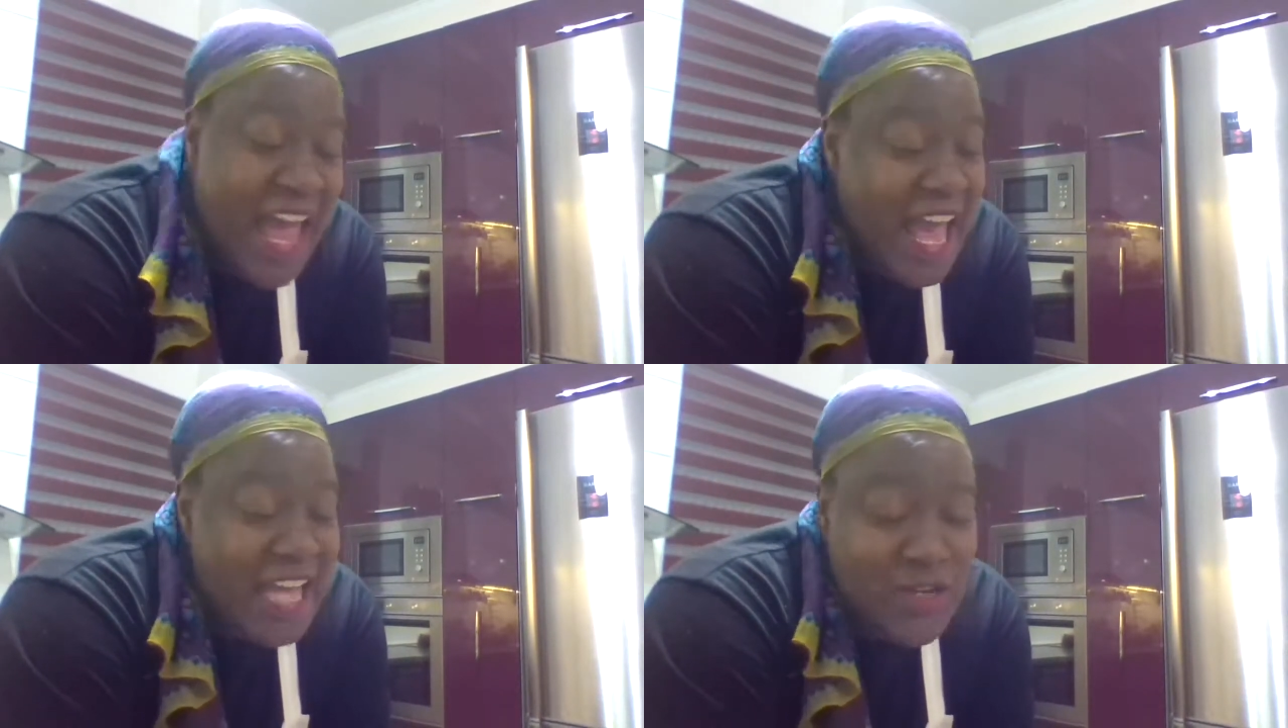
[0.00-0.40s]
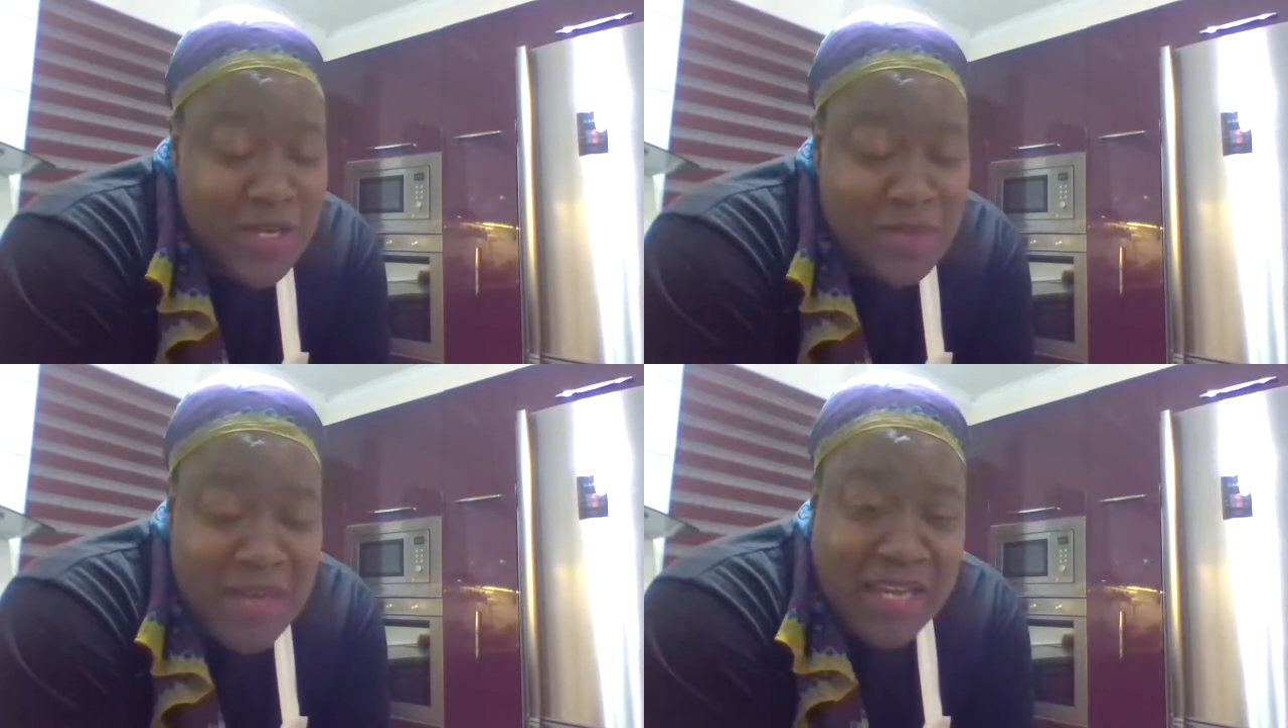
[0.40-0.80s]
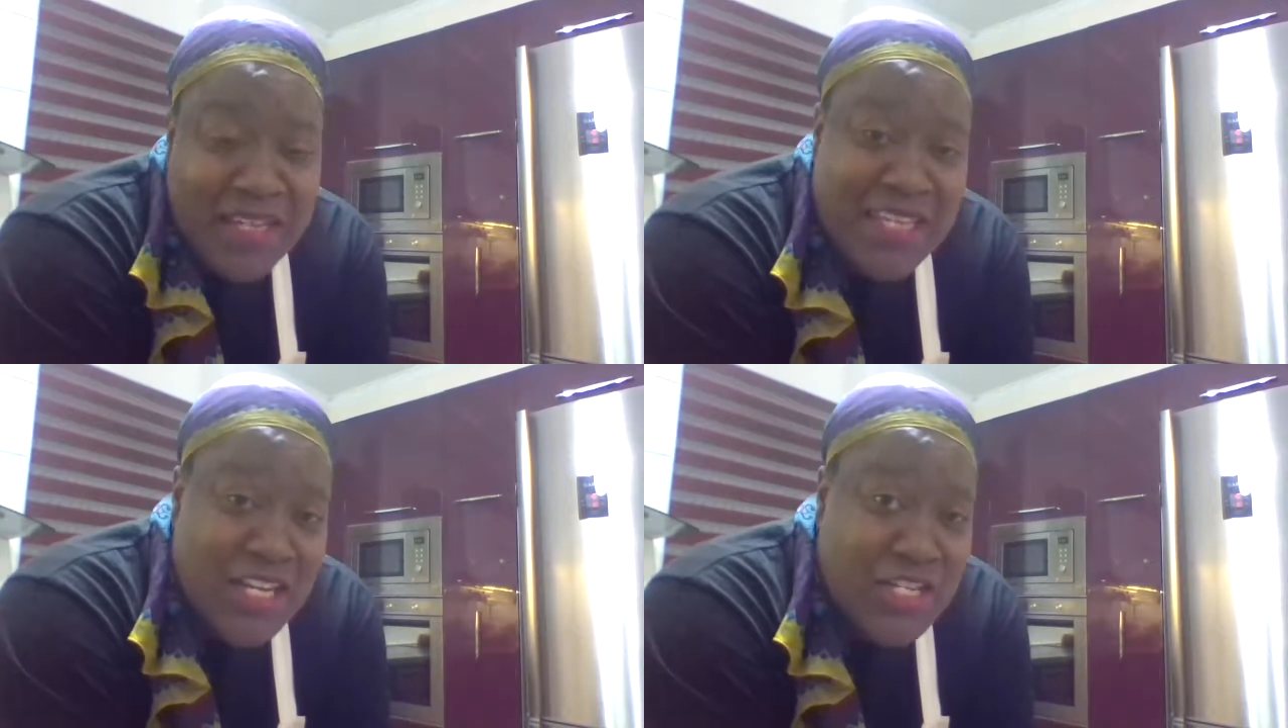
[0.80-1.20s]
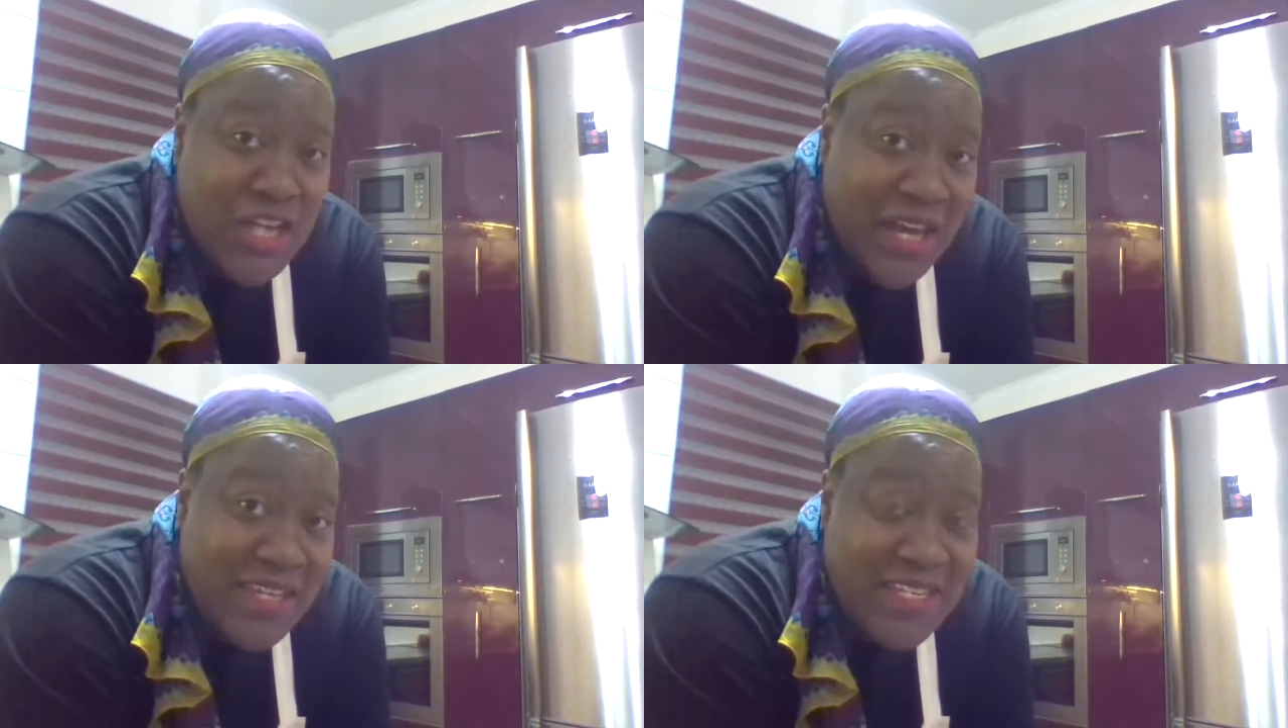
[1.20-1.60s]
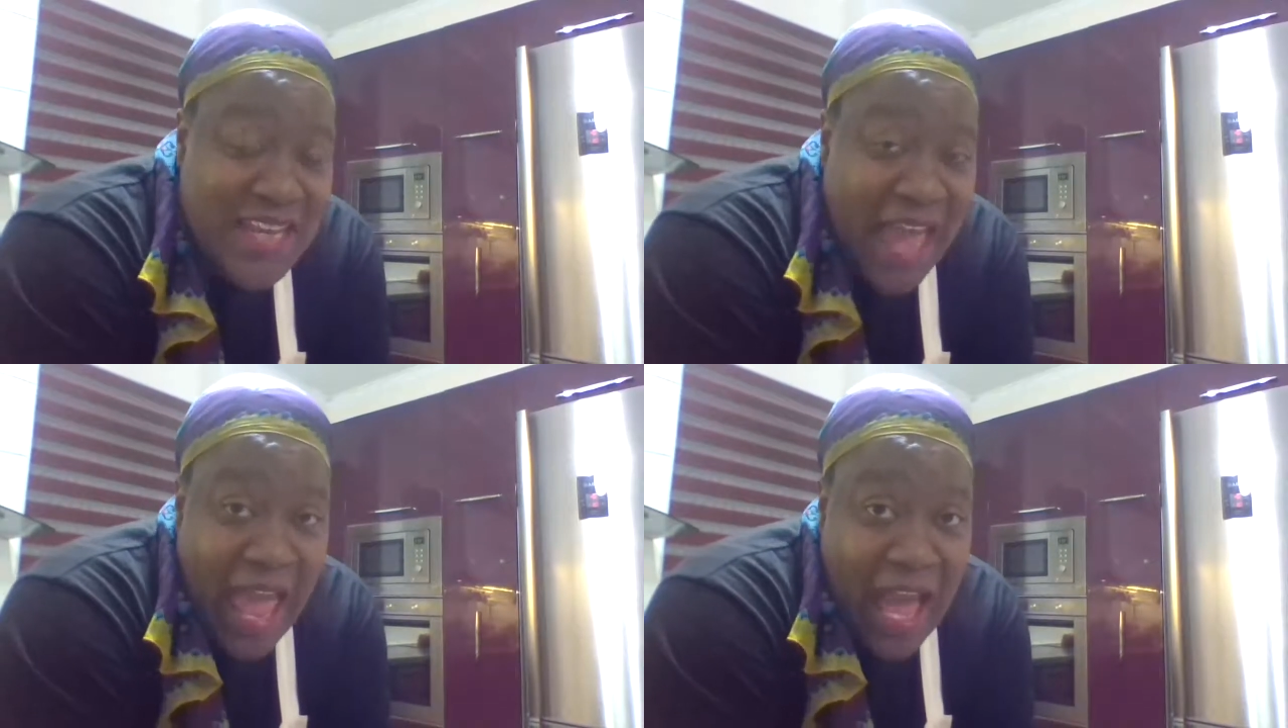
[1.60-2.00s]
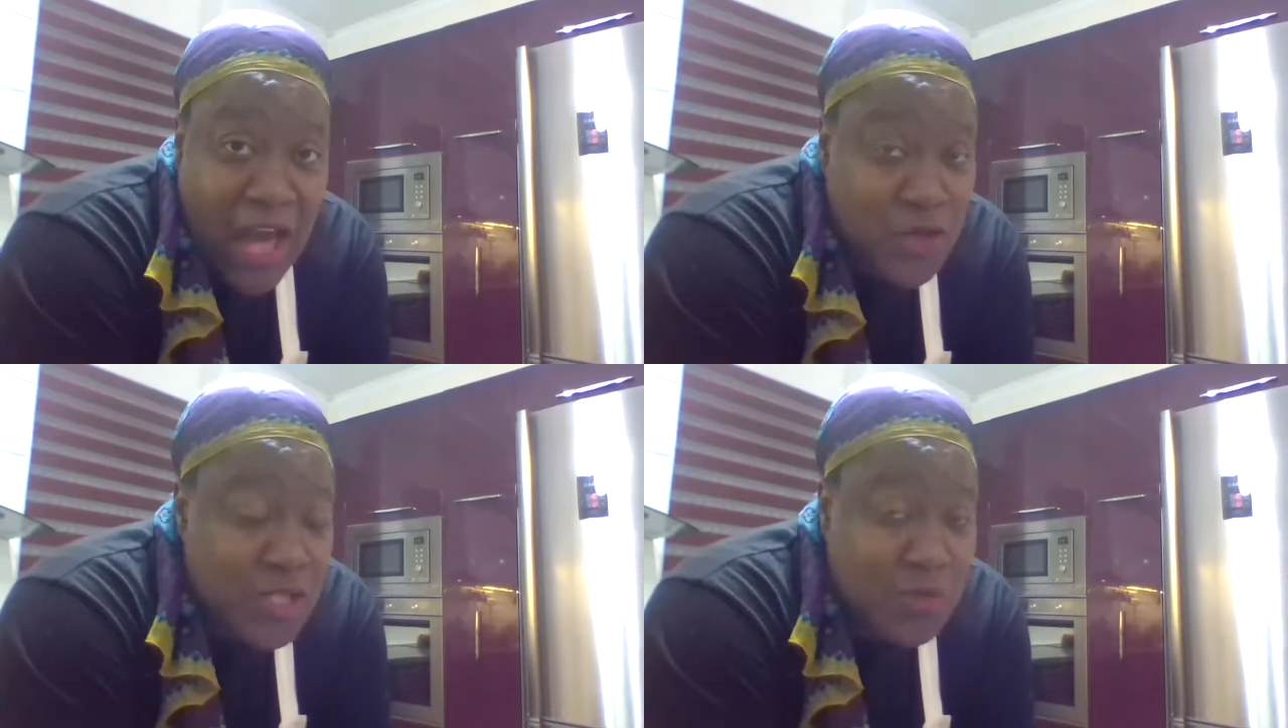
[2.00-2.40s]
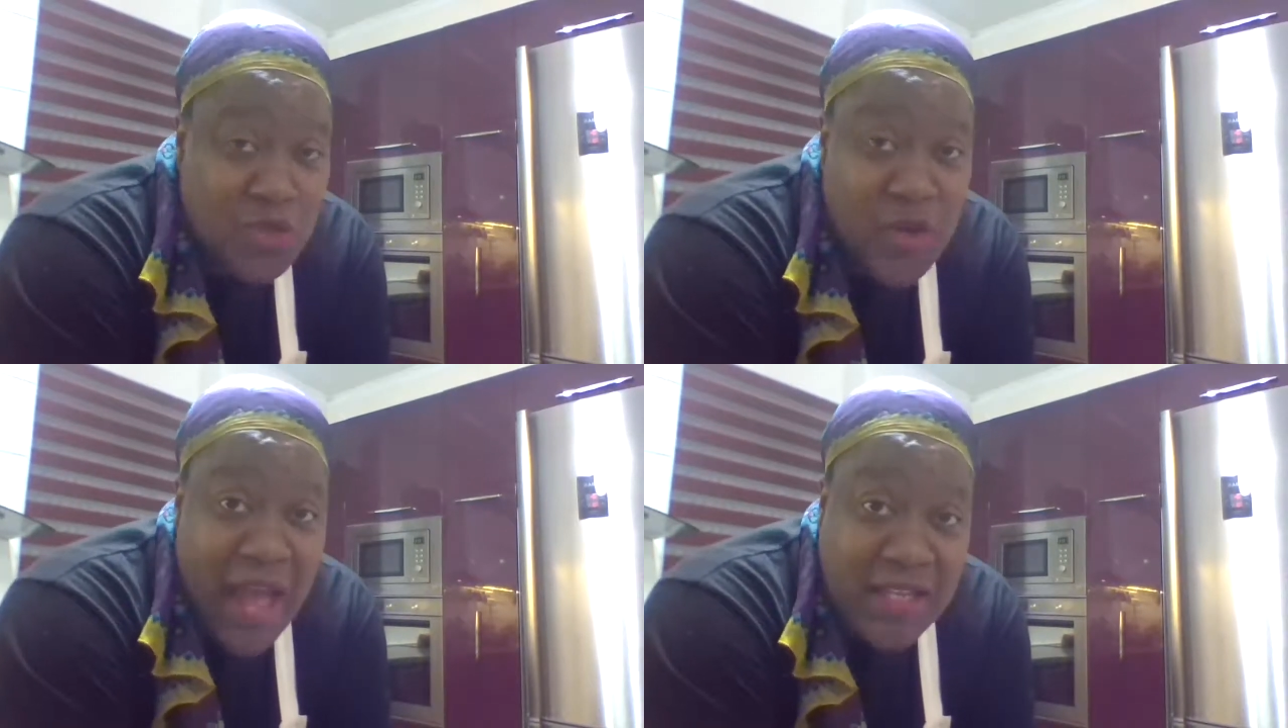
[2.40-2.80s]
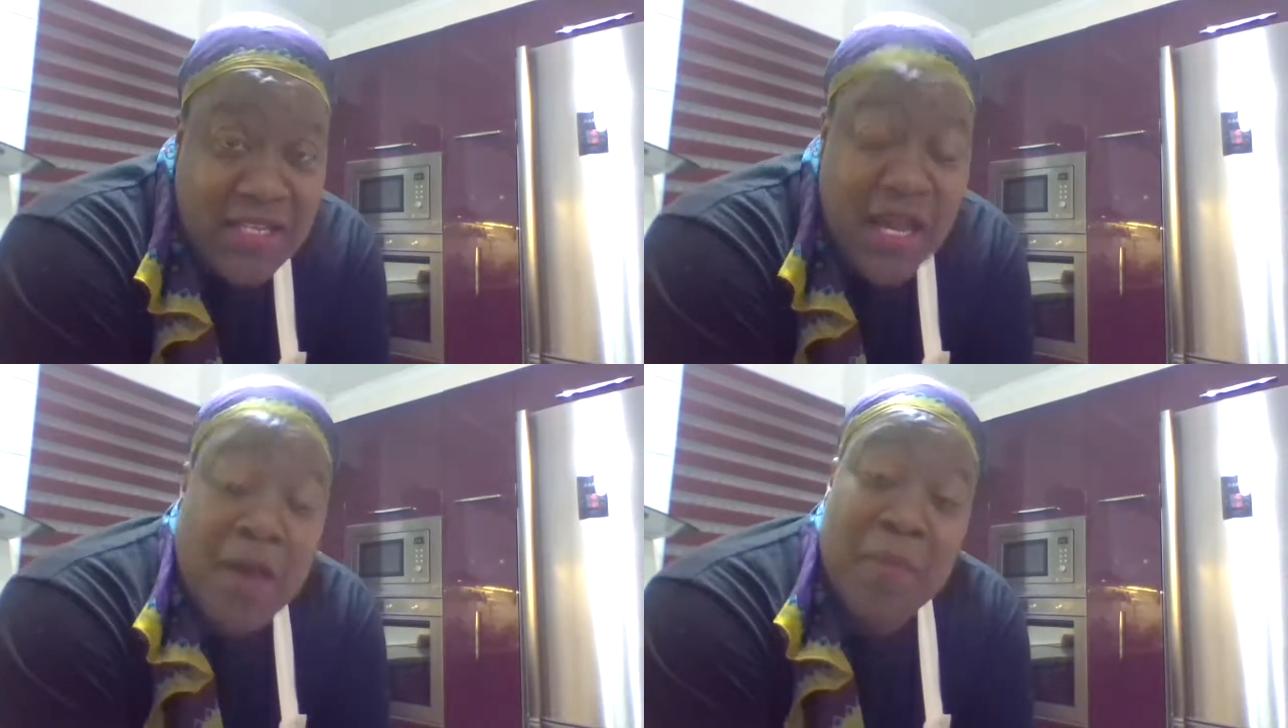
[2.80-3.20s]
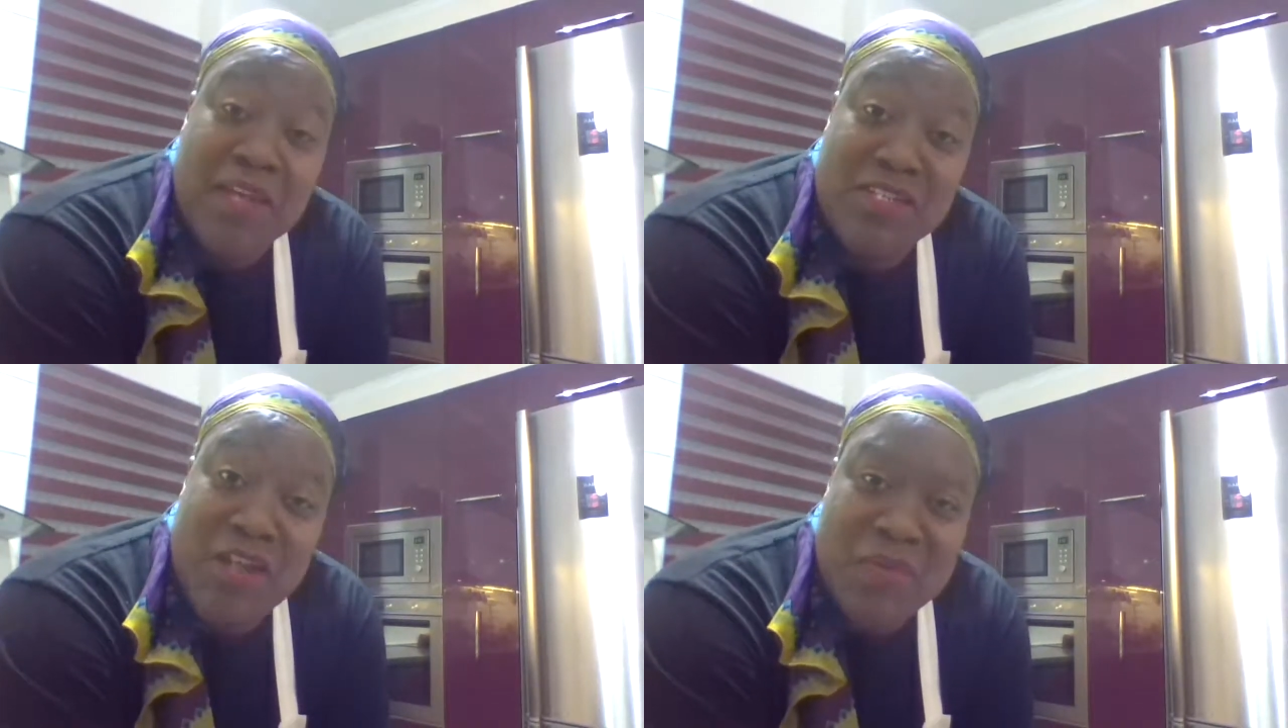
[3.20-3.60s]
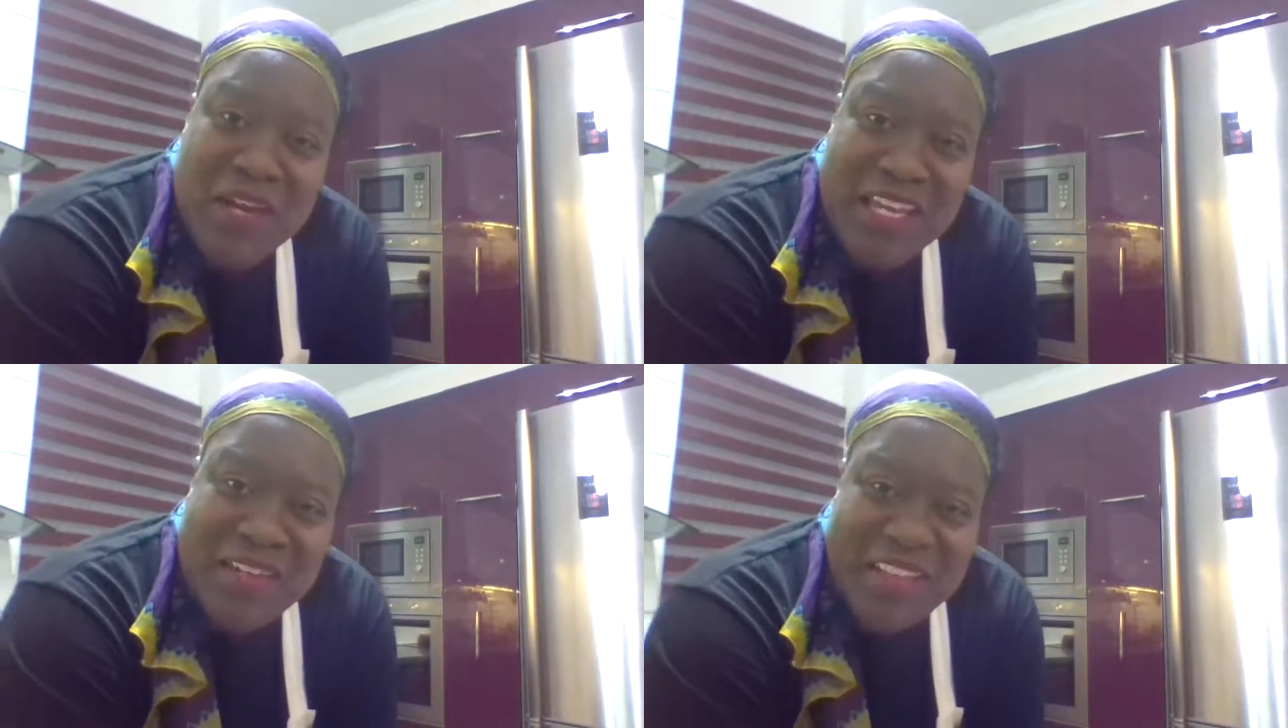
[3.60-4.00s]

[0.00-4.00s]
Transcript: and you can mix and adjust and add or subtract based on what you